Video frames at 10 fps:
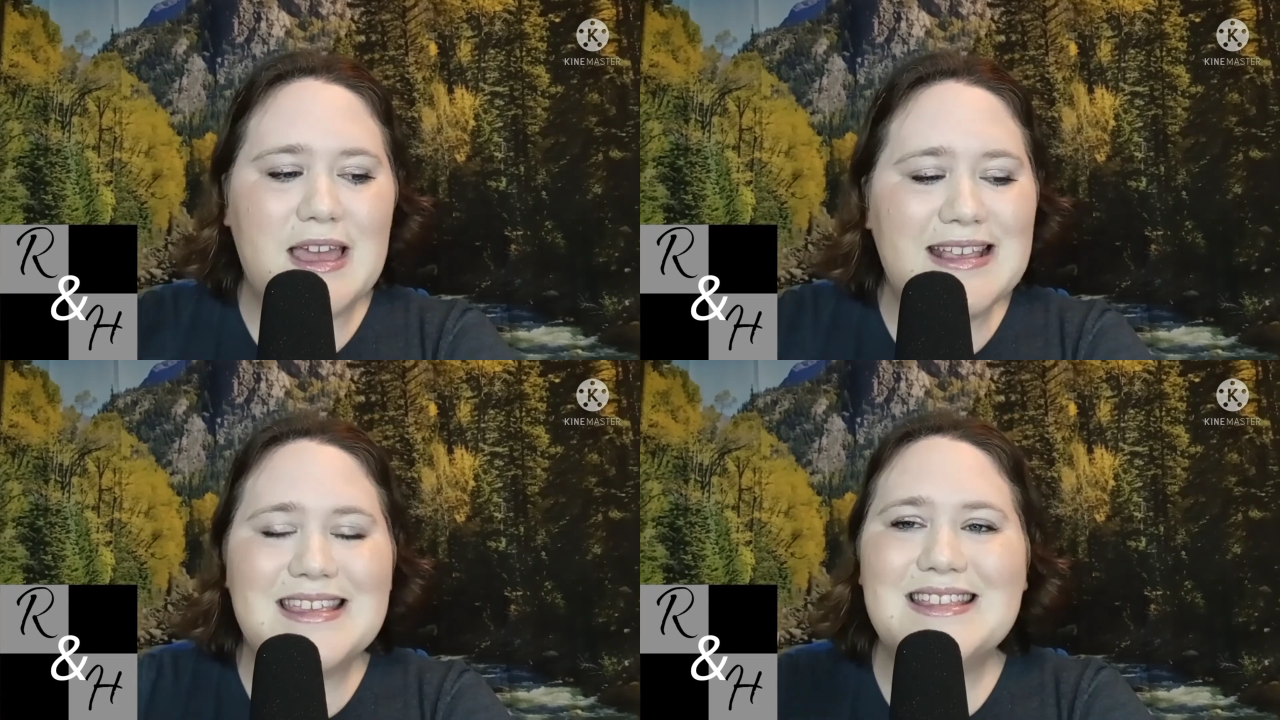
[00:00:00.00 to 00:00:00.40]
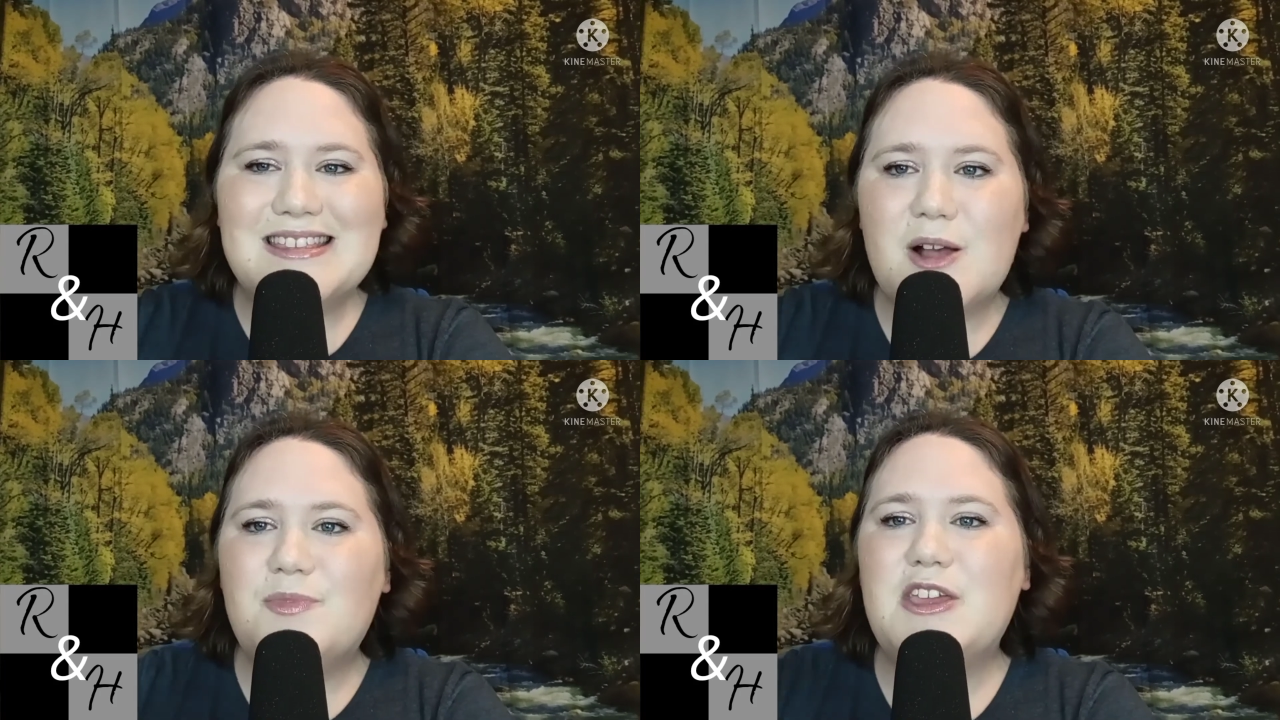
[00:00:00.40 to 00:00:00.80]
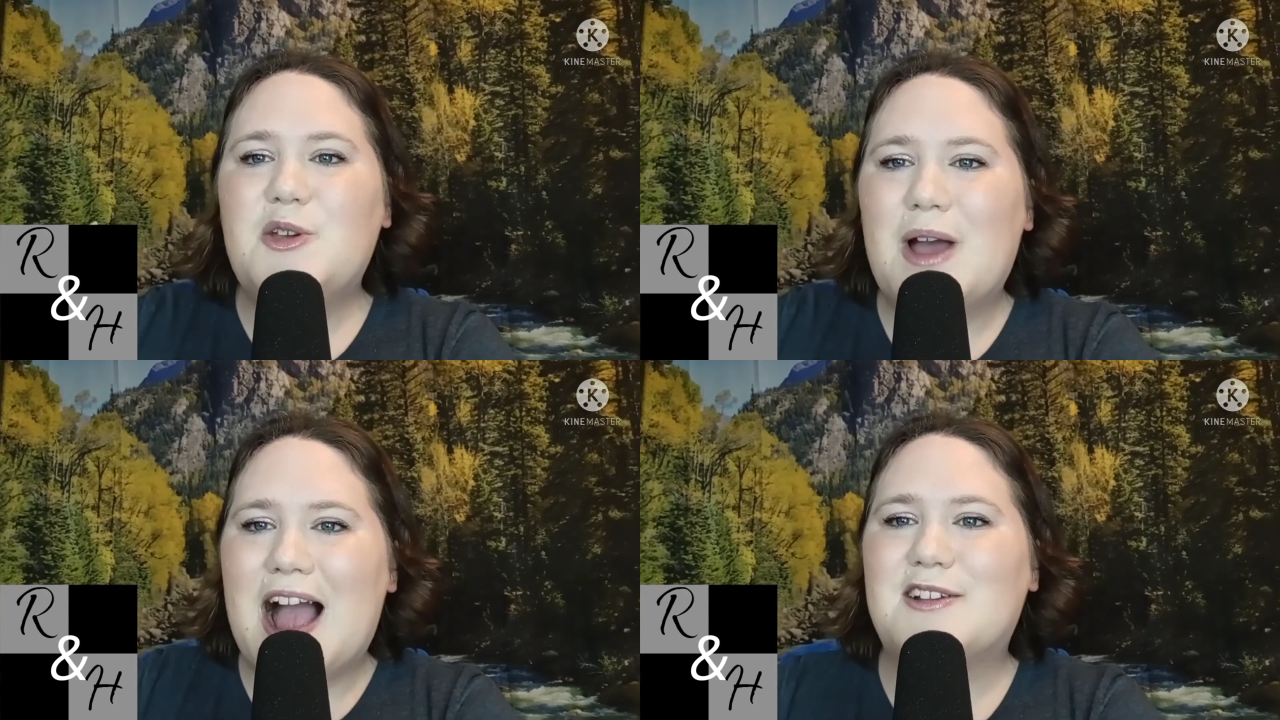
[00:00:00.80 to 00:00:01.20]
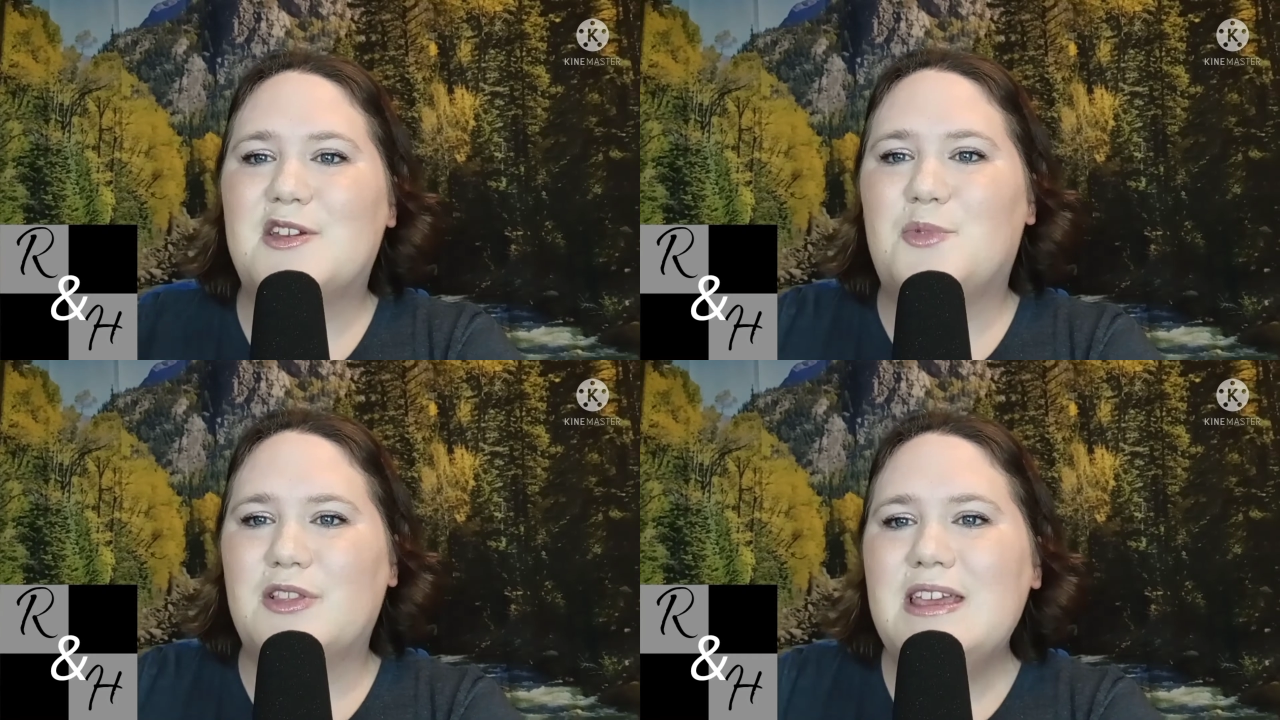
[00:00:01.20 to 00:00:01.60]
isn't something you
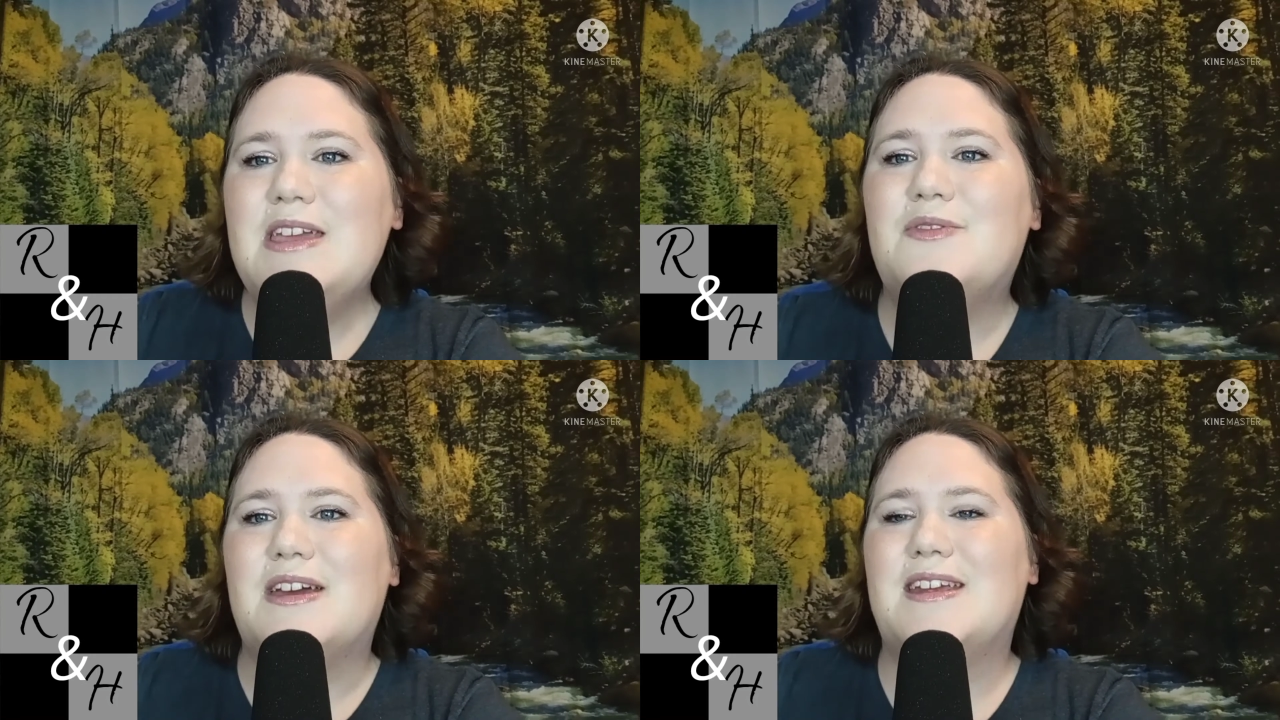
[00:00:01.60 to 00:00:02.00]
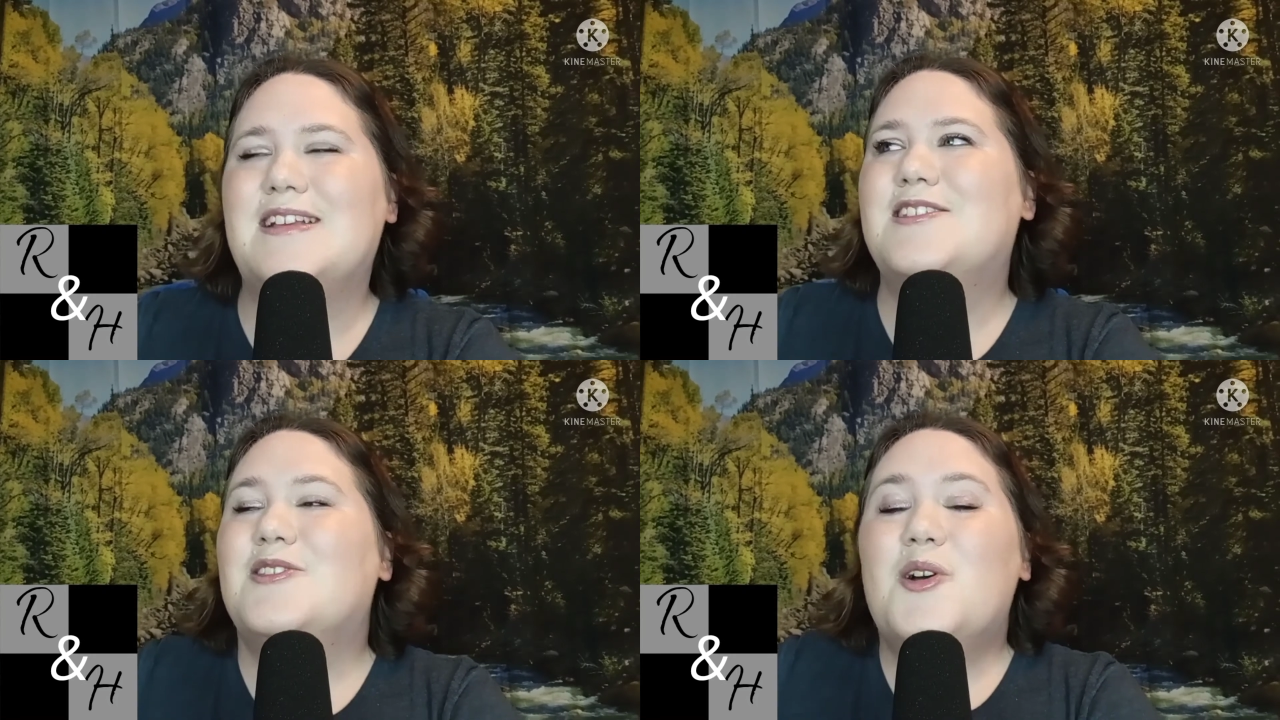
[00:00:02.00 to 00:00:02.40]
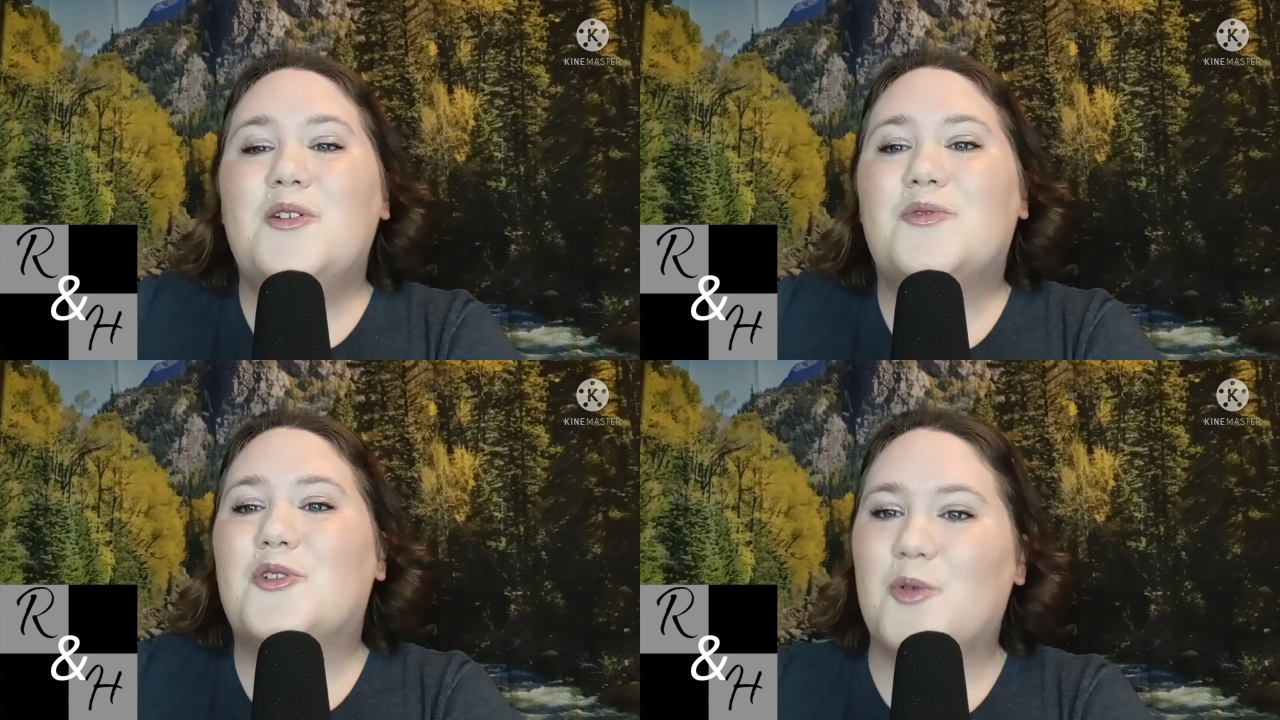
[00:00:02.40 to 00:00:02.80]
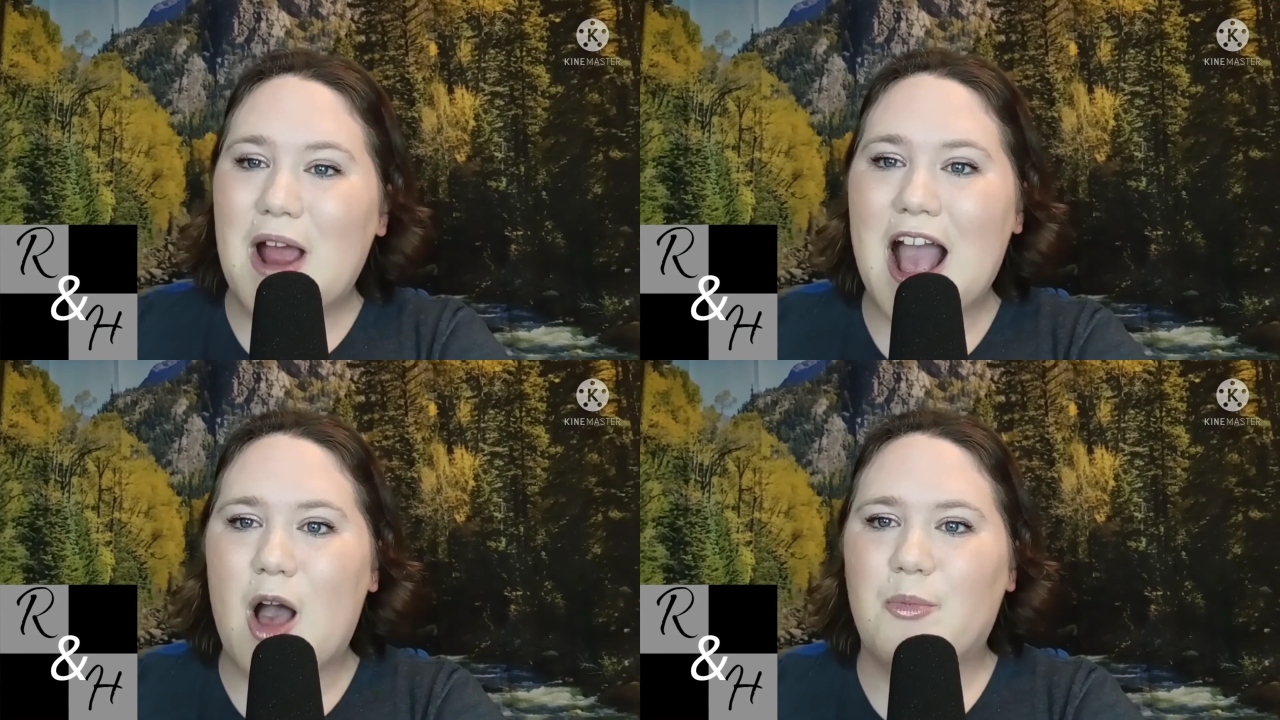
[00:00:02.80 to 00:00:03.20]
actually believe in. It's a load of
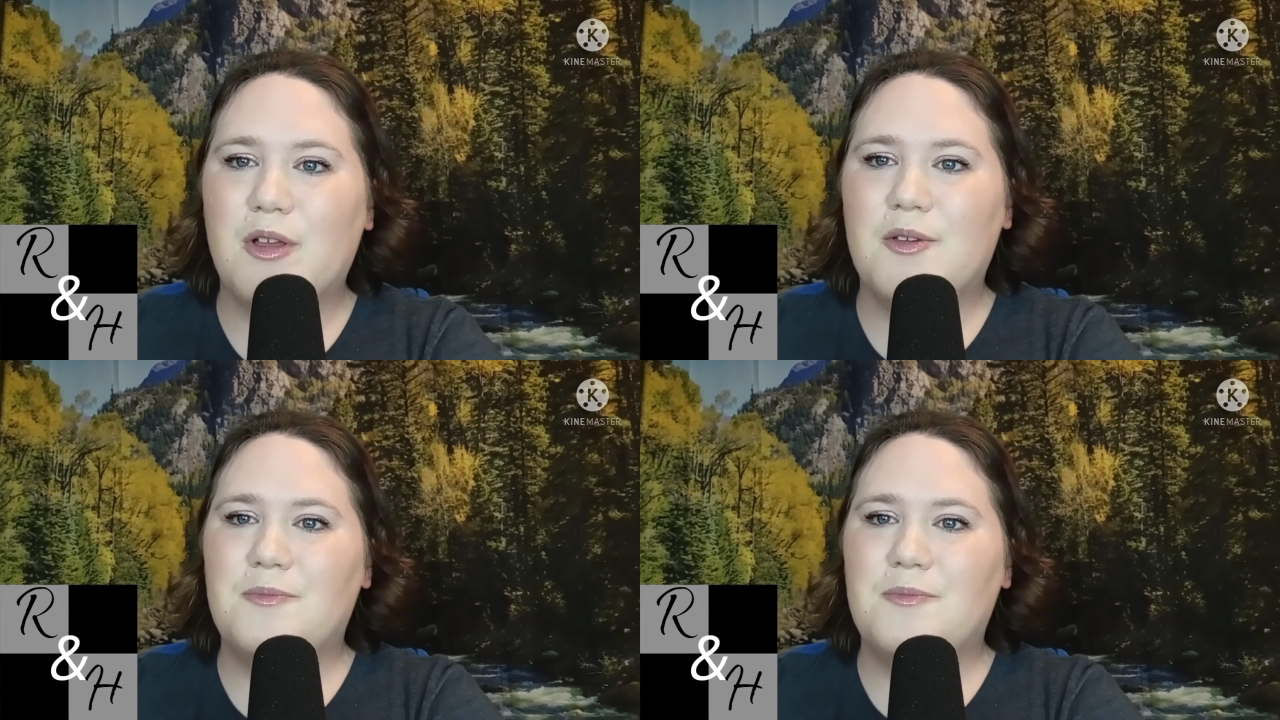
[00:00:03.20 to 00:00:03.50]
crap.